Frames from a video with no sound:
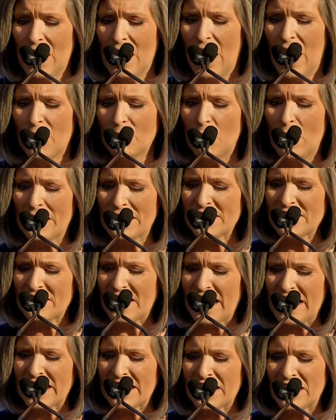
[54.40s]
I want to
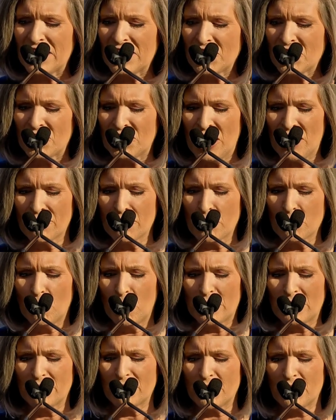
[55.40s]
thank each and every
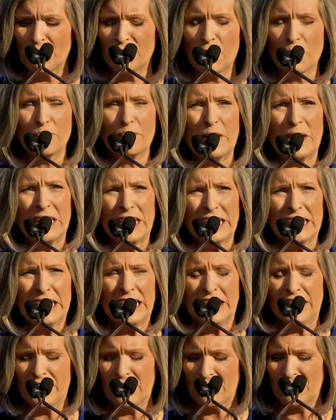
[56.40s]
one of you for being
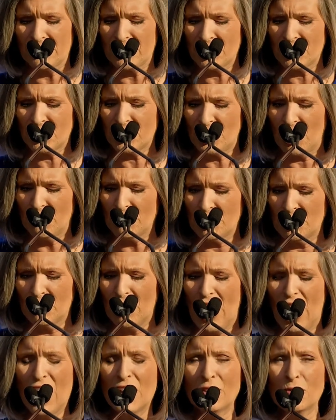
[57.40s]
here to show your
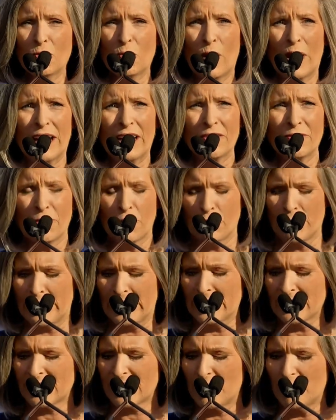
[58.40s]

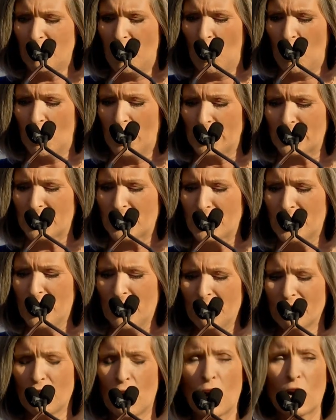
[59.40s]
unwavering support
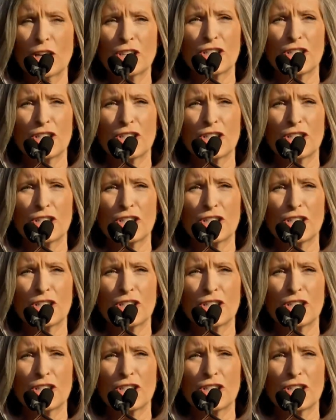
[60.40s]
for our